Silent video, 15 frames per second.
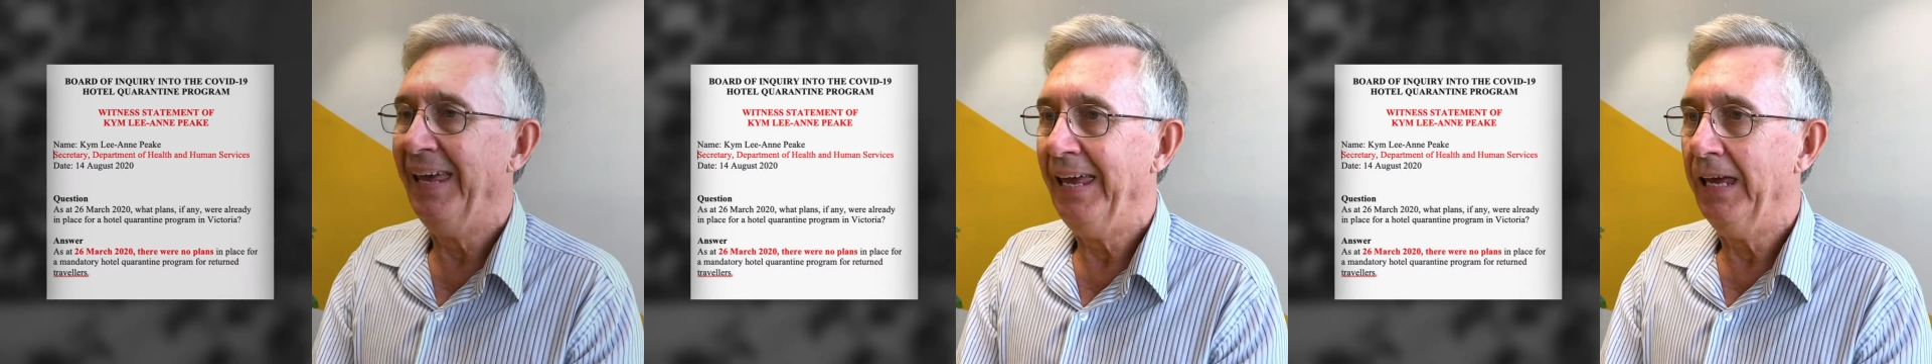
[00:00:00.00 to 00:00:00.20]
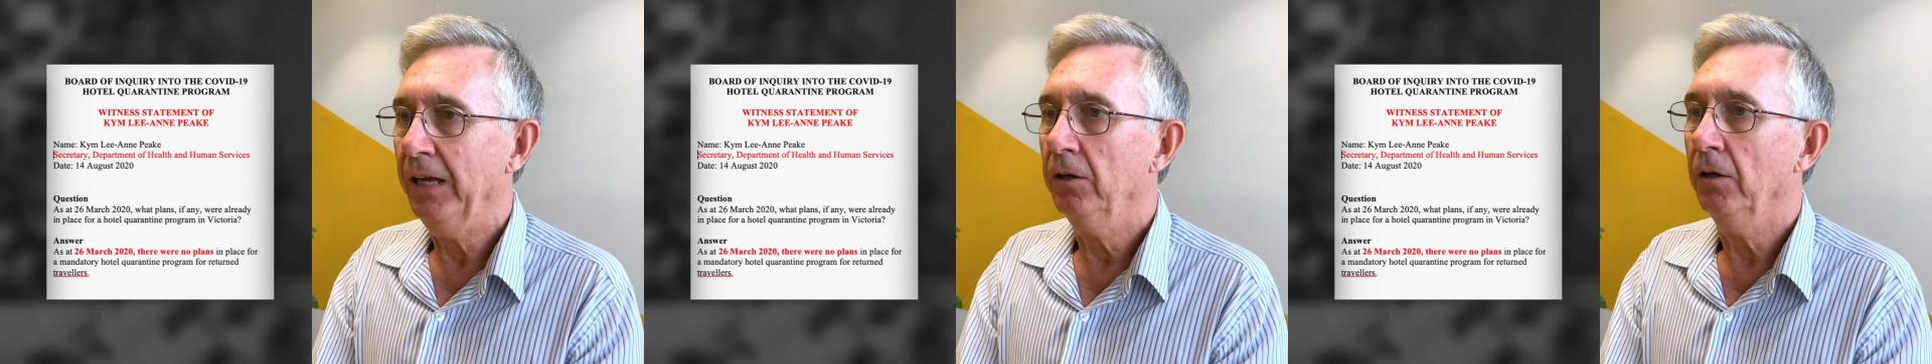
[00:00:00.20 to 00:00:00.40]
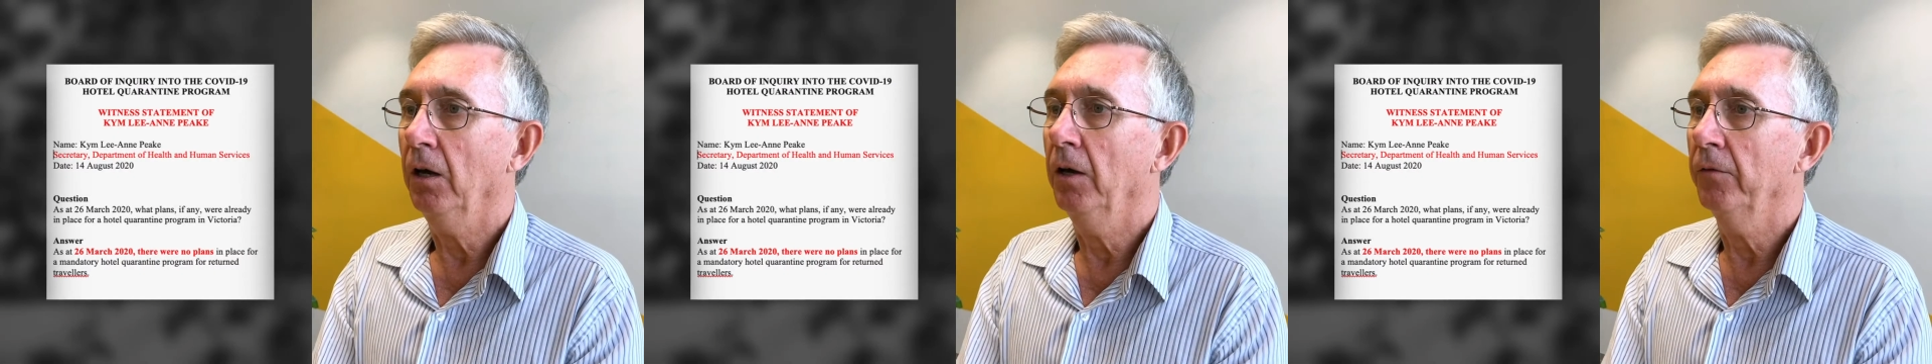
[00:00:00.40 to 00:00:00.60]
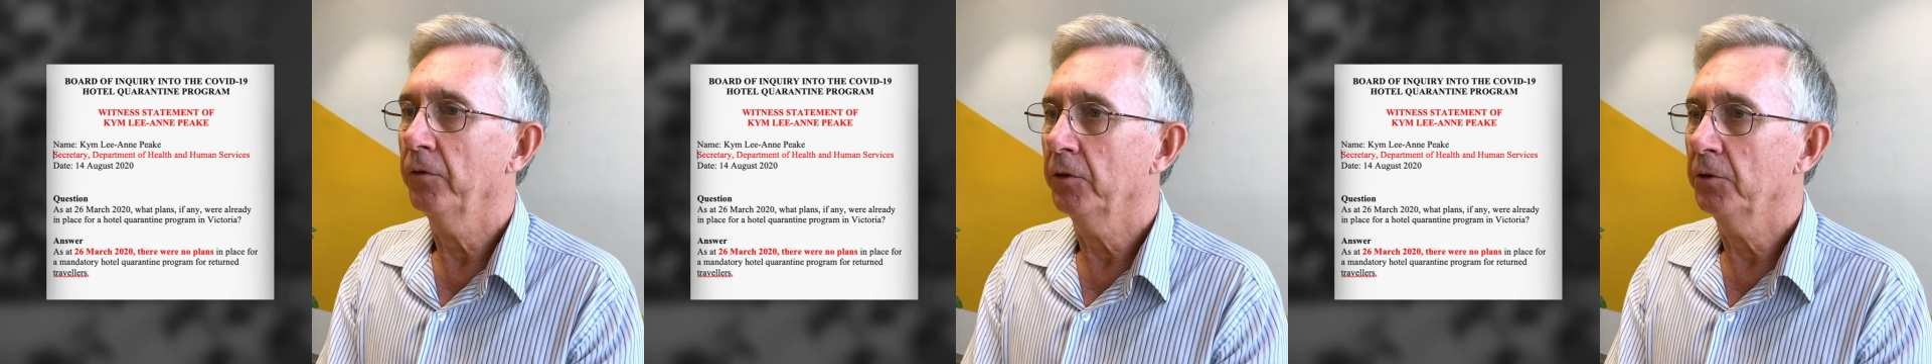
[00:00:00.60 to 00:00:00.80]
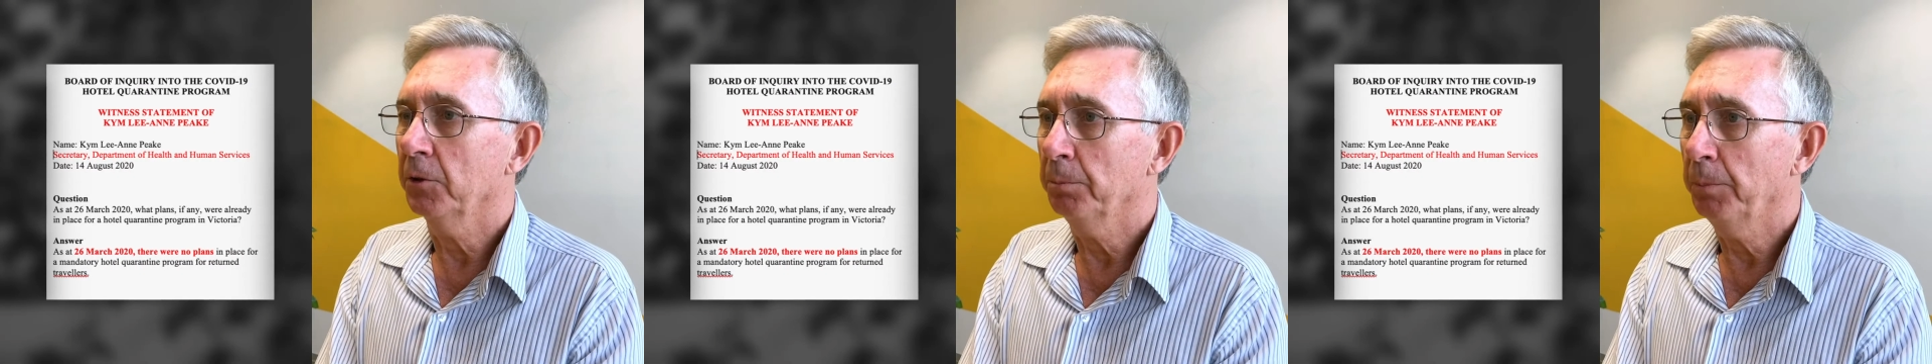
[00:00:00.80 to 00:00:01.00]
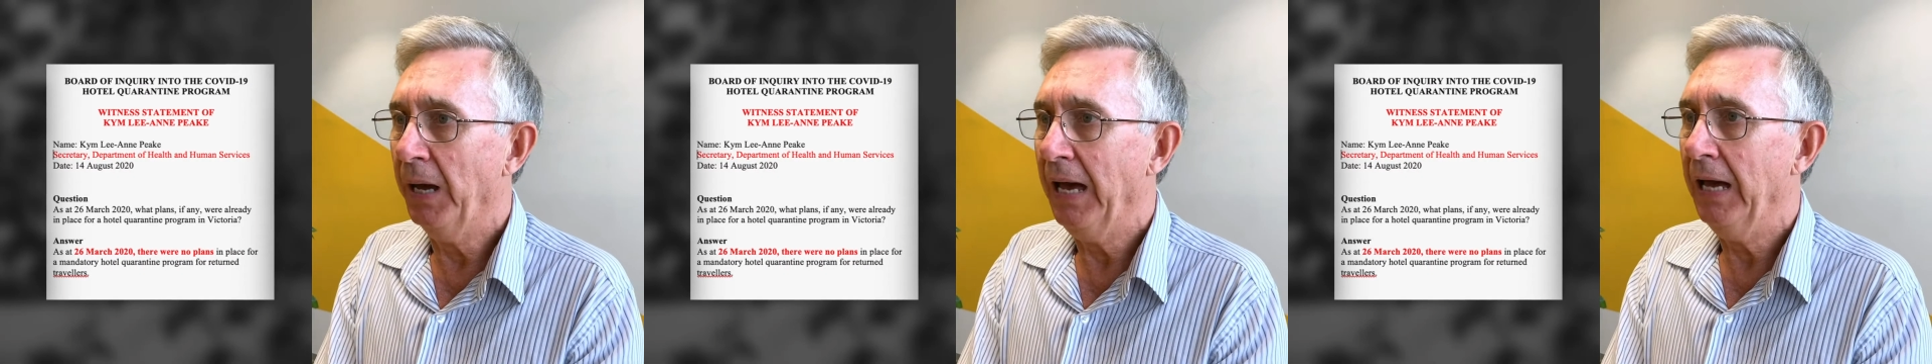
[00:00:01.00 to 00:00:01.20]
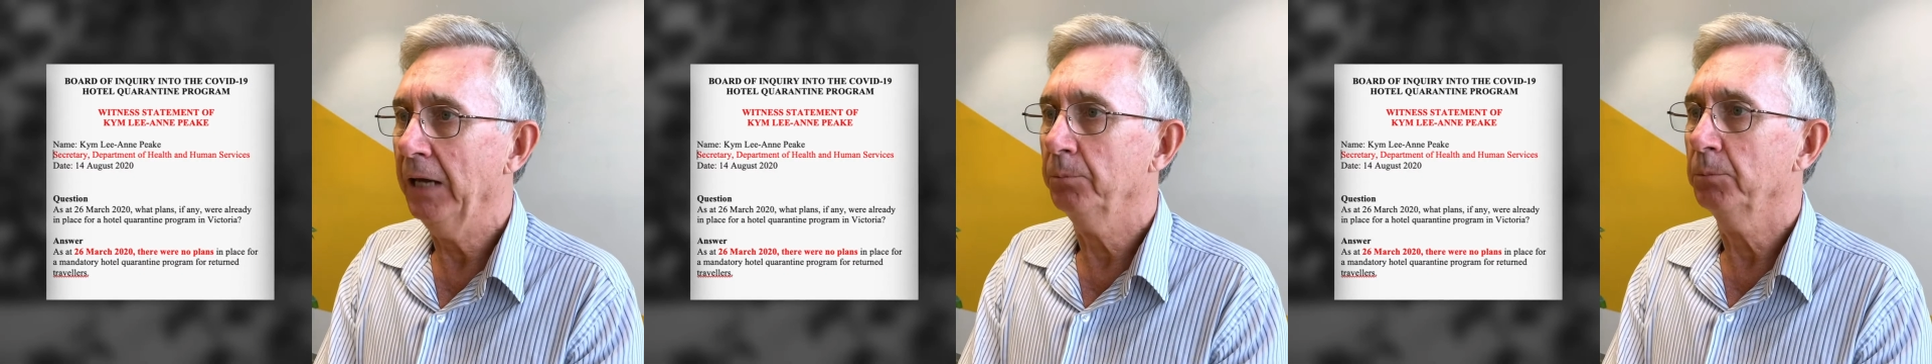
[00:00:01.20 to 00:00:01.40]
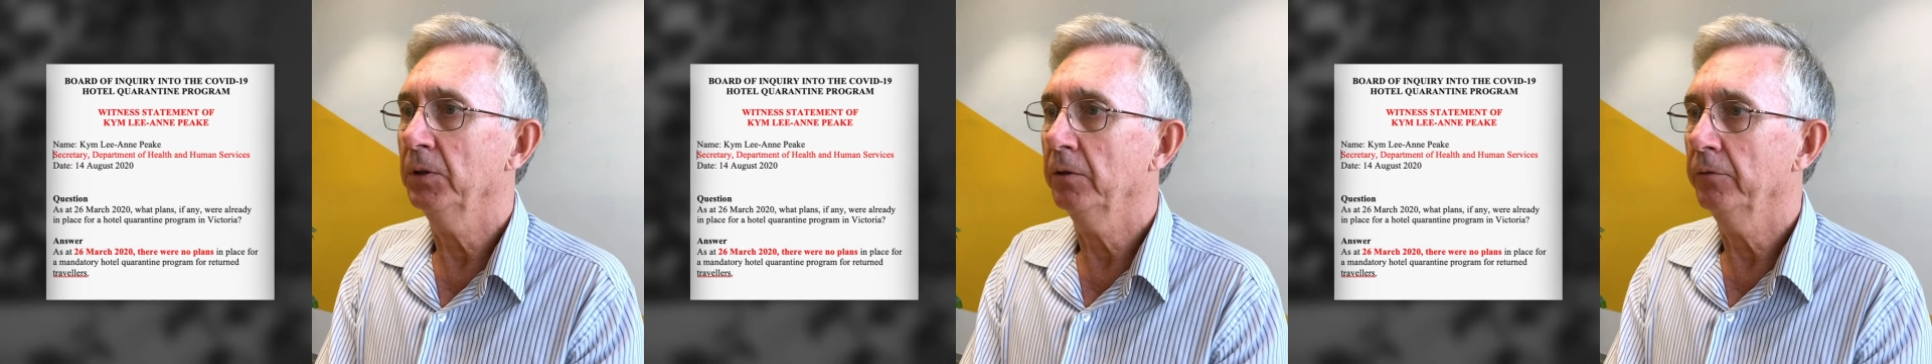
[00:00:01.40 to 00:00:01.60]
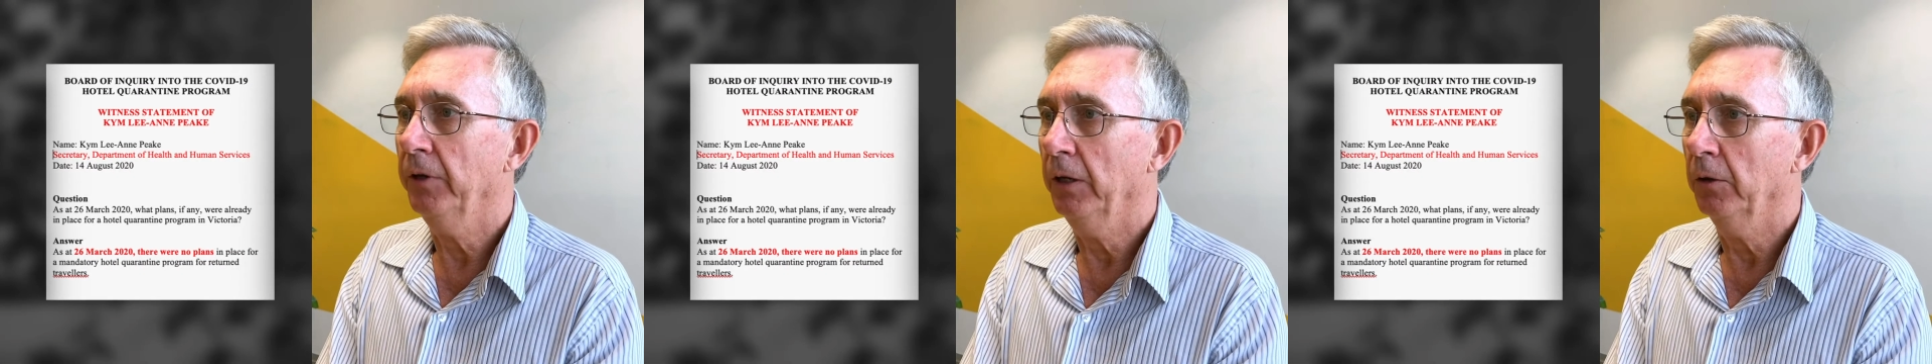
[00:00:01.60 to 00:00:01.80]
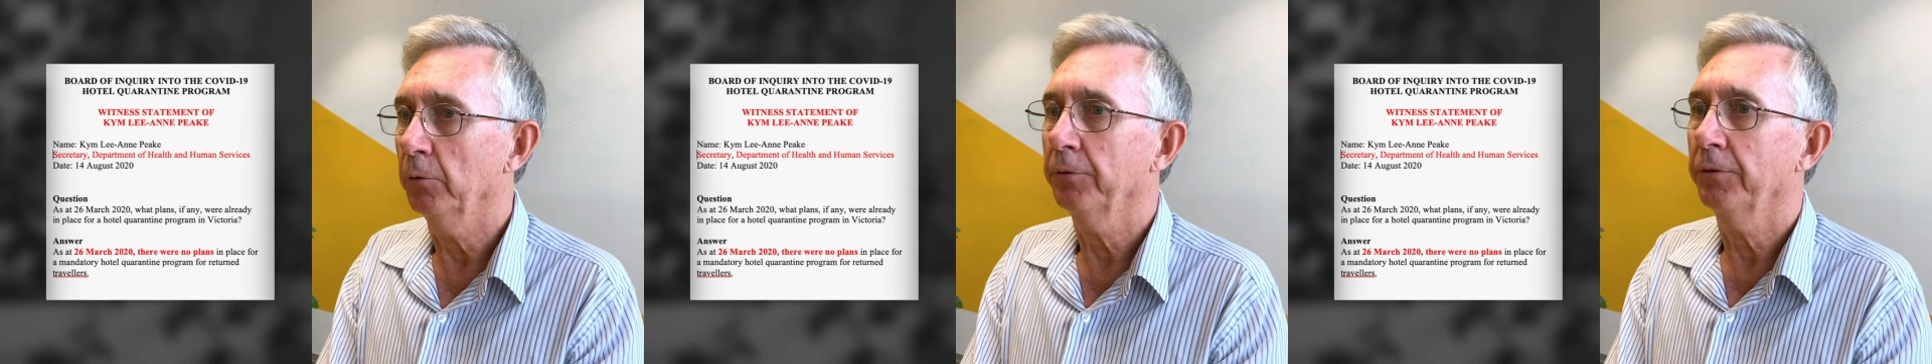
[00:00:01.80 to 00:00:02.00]
head of the Department of
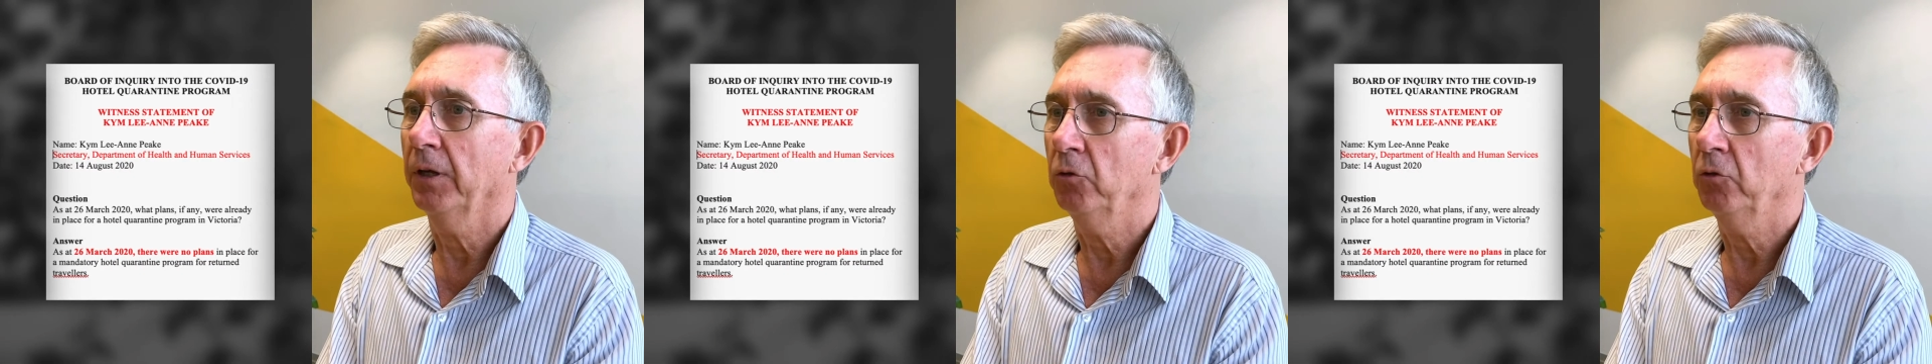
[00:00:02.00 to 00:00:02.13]
Health